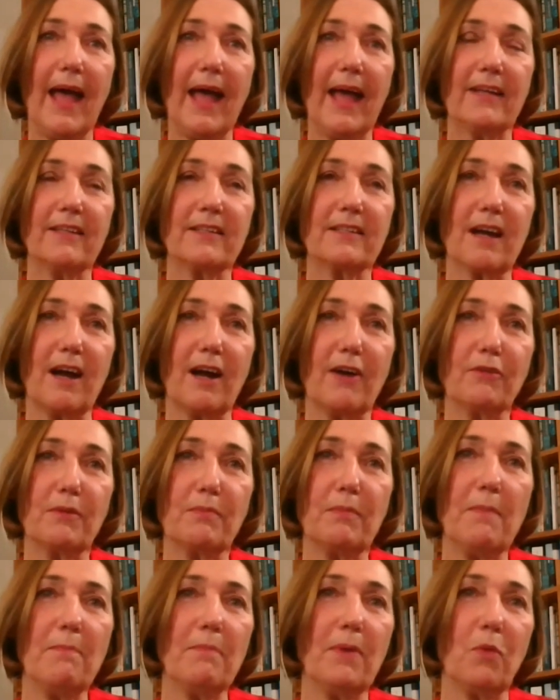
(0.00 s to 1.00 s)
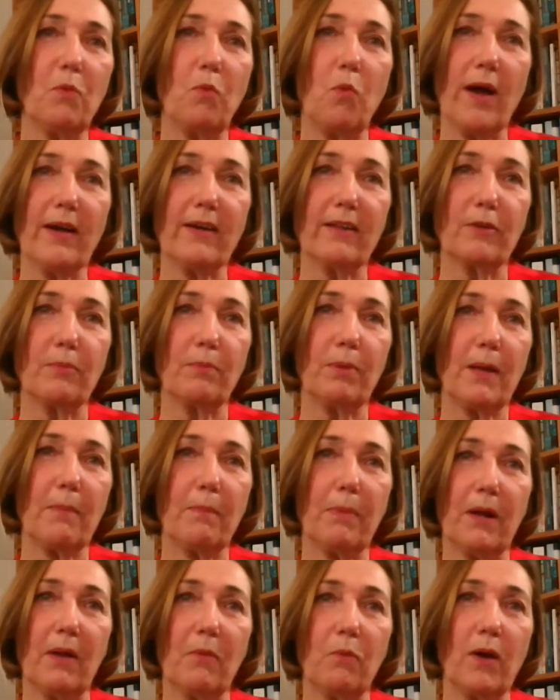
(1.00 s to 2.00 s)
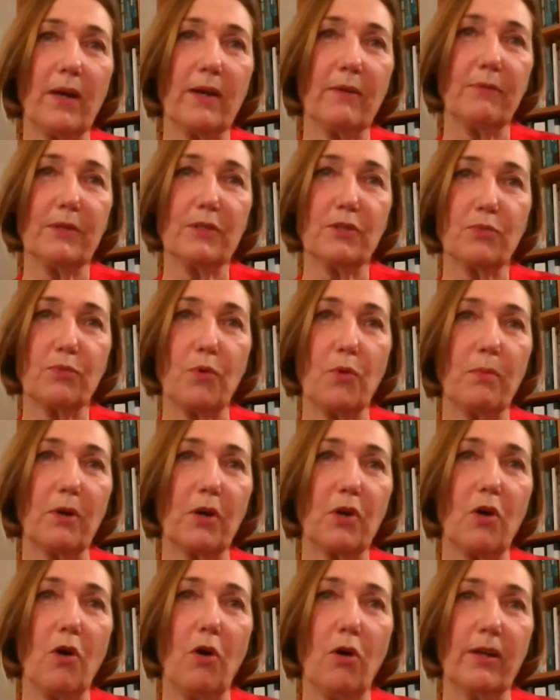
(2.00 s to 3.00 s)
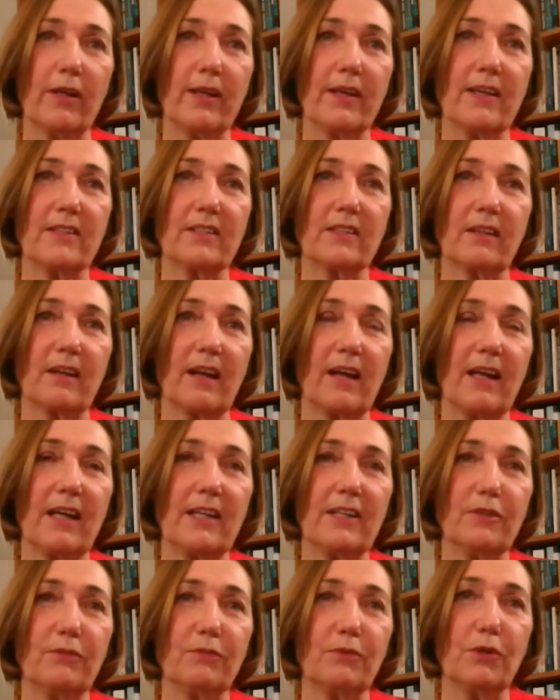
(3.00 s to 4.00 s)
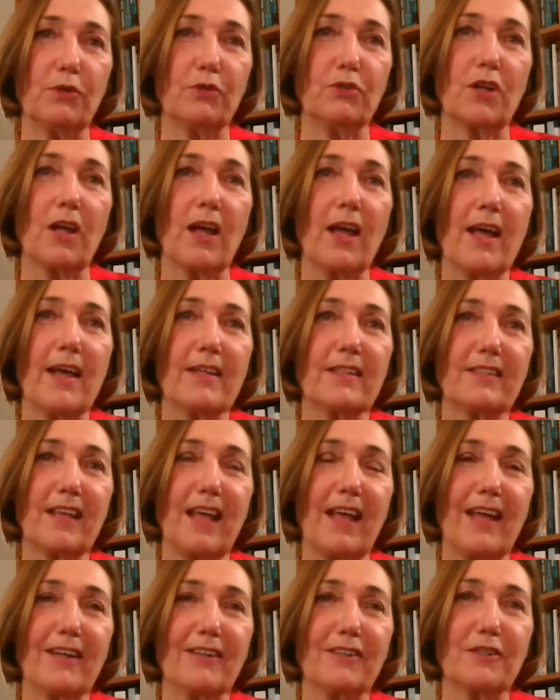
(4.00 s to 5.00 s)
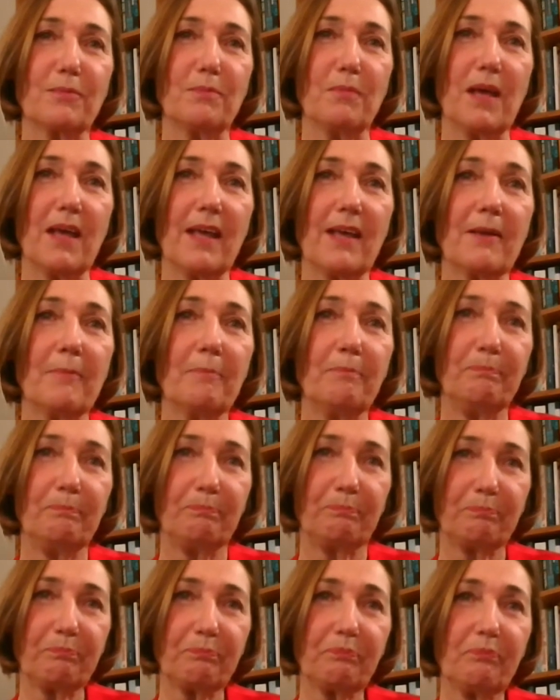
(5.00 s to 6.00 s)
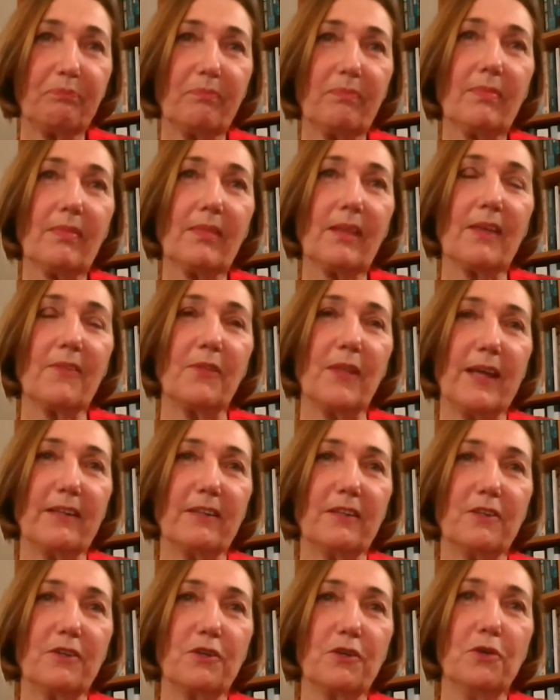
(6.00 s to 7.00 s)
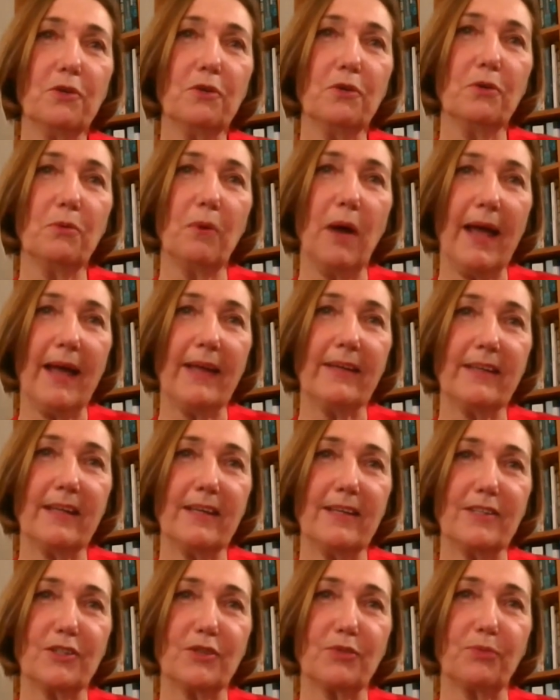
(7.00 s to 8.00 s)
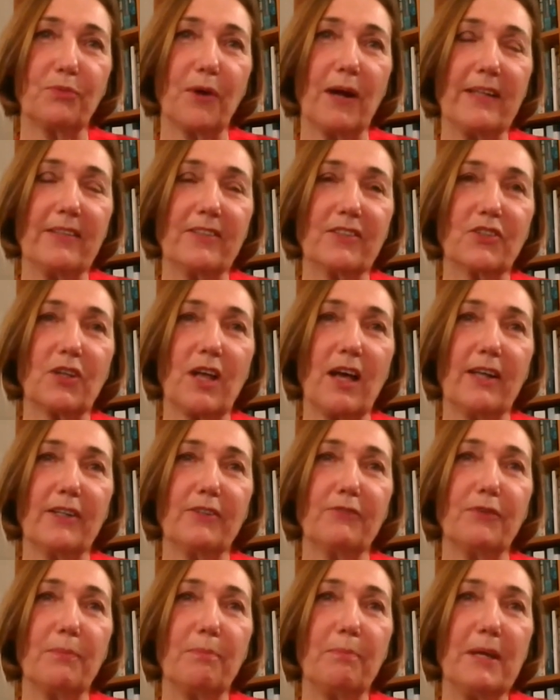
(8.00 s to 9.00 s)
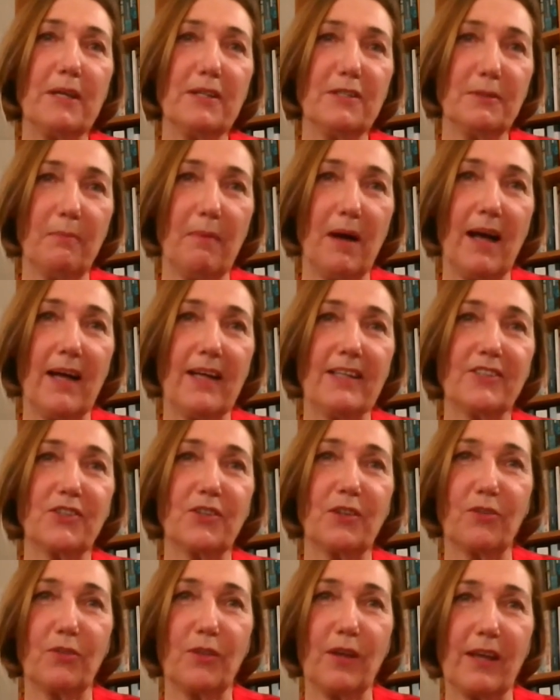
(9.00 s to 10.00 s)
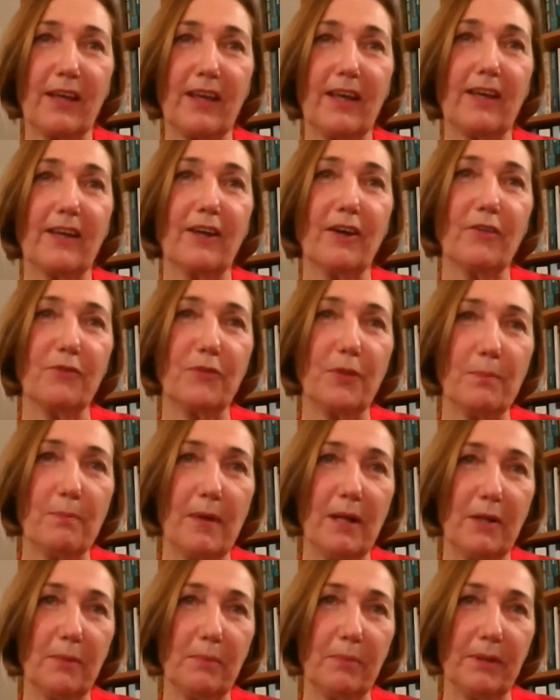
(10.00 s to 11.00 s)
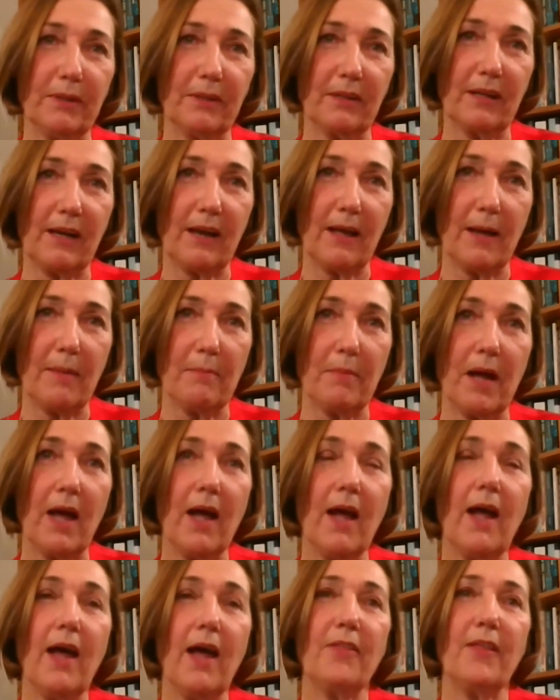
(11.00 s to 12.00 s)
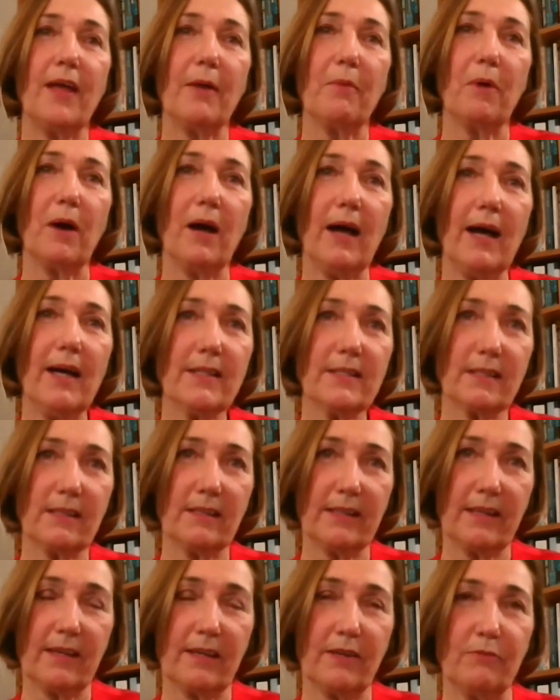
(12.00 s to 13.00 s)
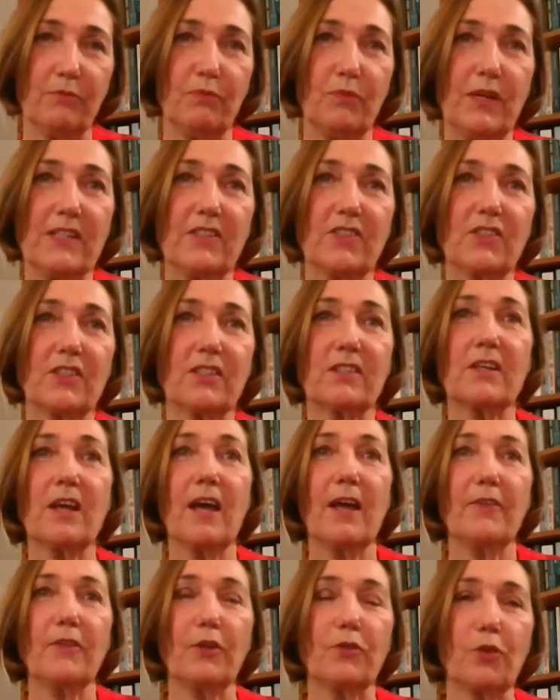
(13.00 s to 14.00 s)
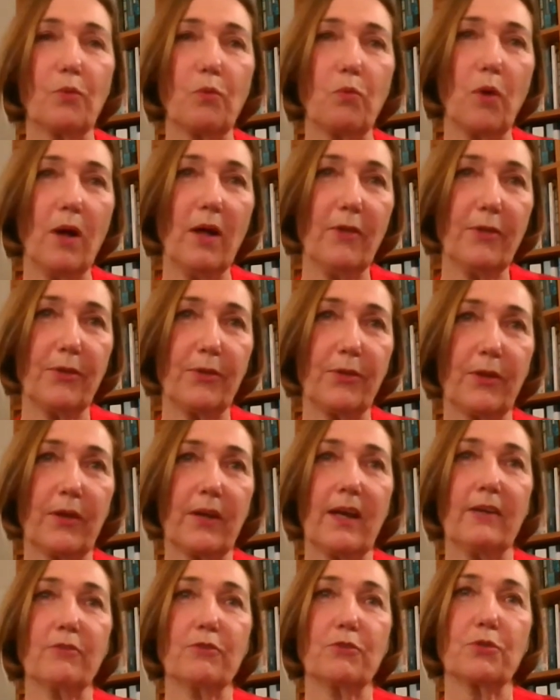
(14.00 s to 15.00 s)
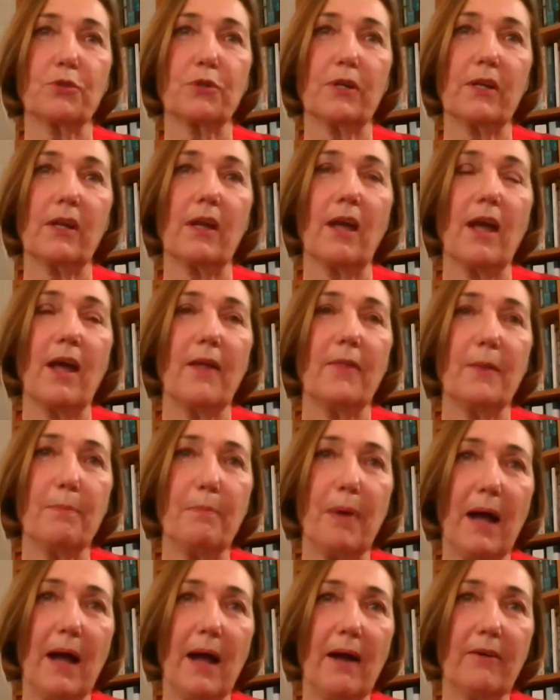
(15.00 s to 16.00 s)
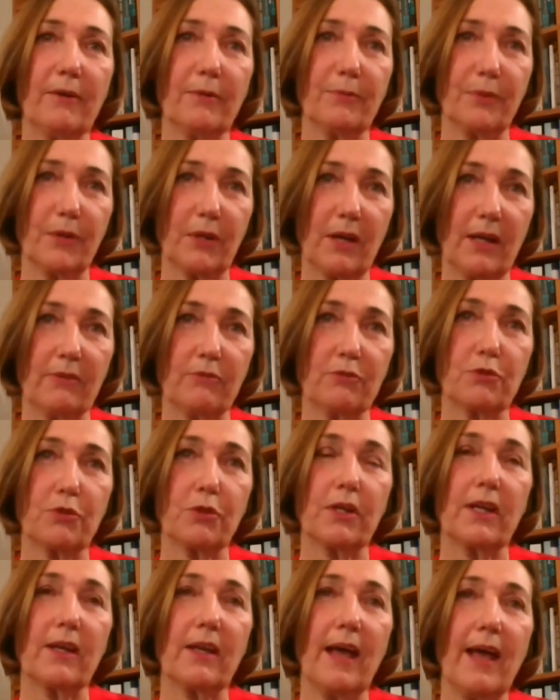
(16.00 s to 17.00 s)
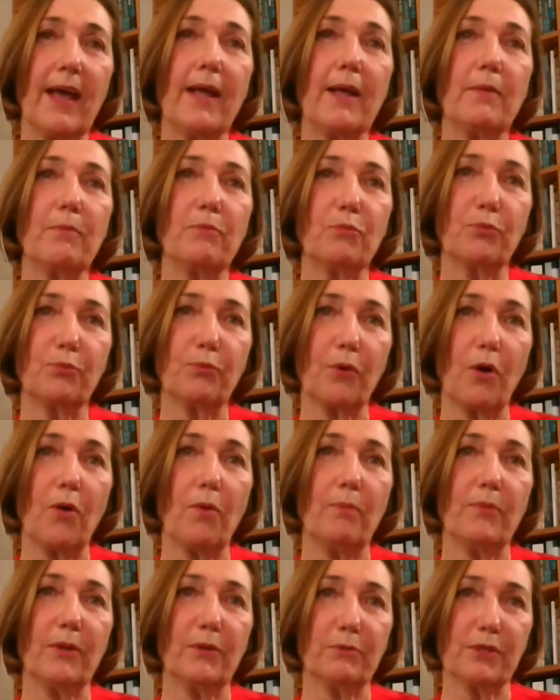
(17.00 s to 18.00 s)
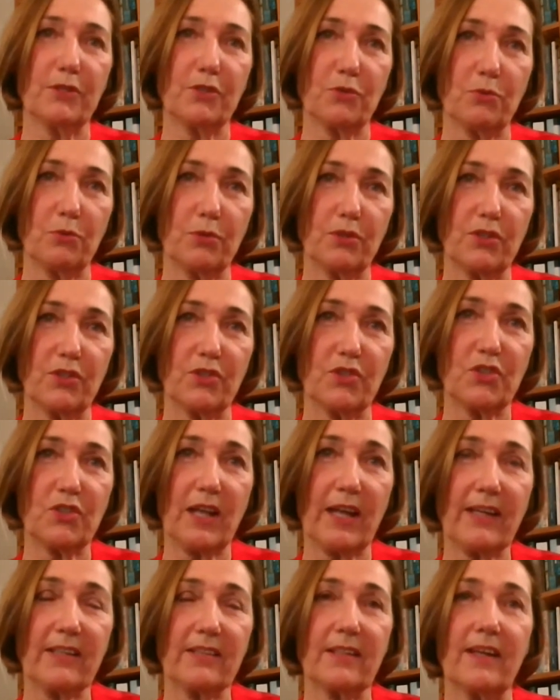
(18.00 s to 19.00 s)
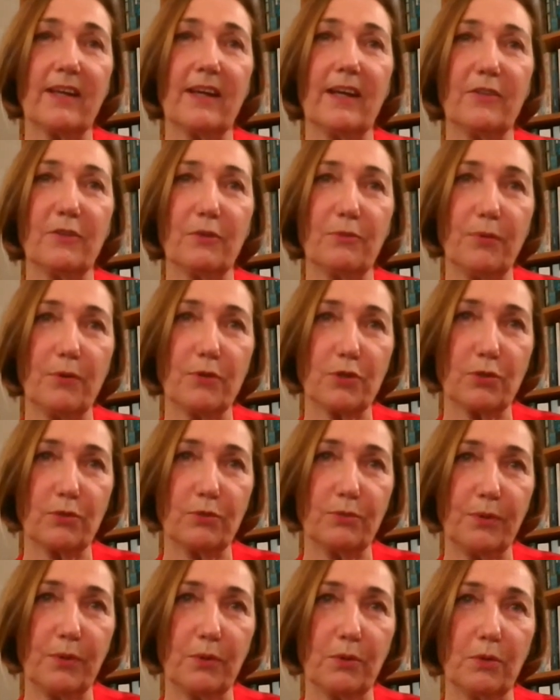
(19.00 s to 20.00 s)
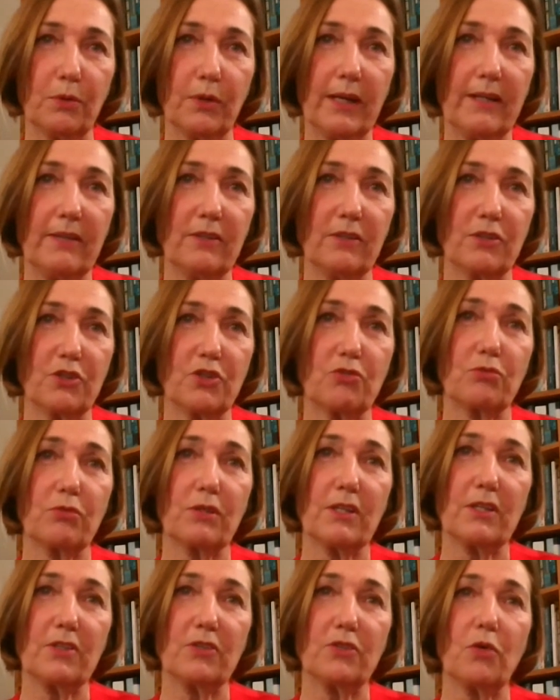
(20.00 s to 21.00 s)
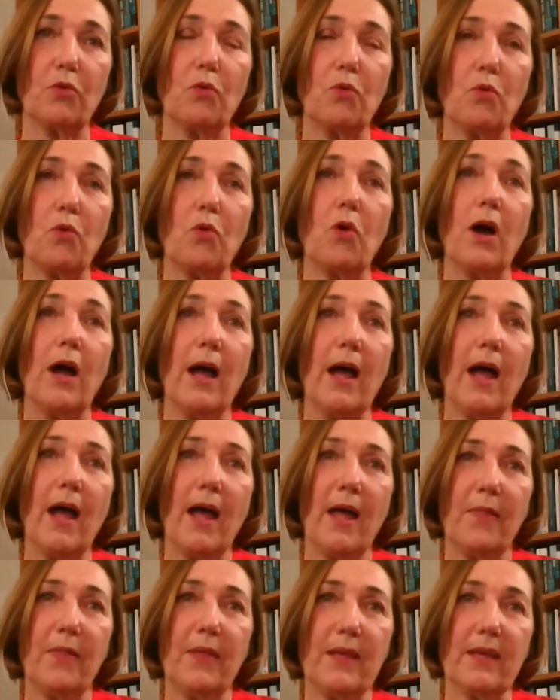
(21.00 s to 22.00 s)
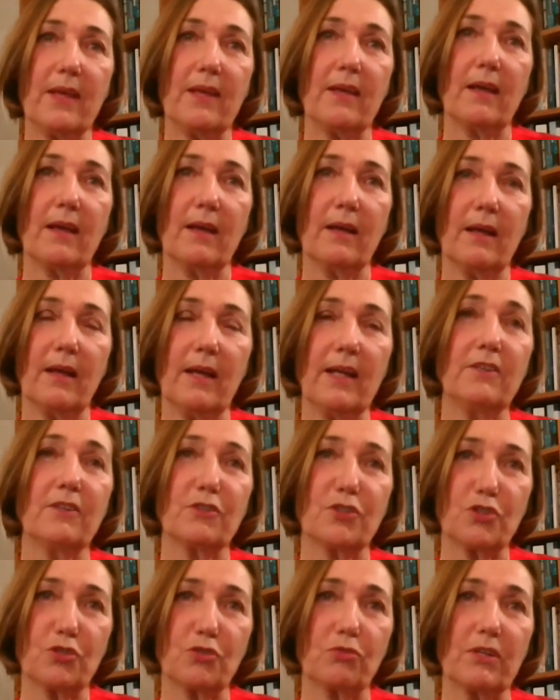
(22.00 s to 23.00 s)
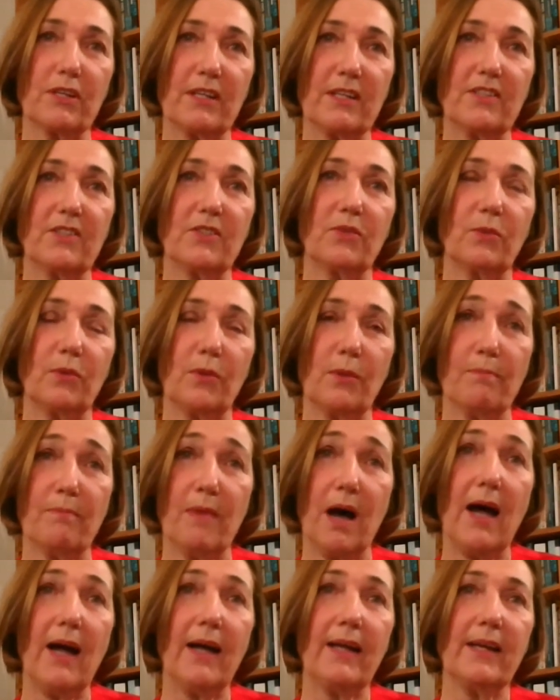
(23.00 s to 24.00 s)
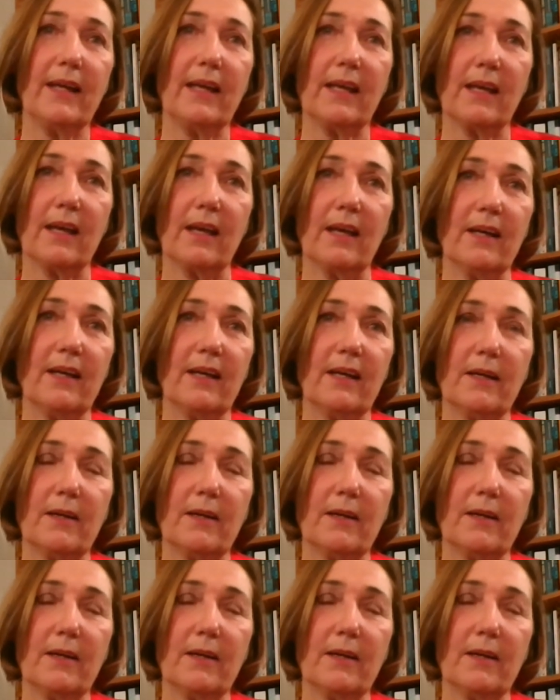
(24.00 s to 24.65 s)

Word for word: And I remember one of his former colleagues that I interviewed saying to me that Hugh and his friends kind of epitomised the thinking of the Melbourne Club. They were utterly convinced that the wealth of the country, the power of the country came from the resources sector and the fossil fuel industries or the industries, the mining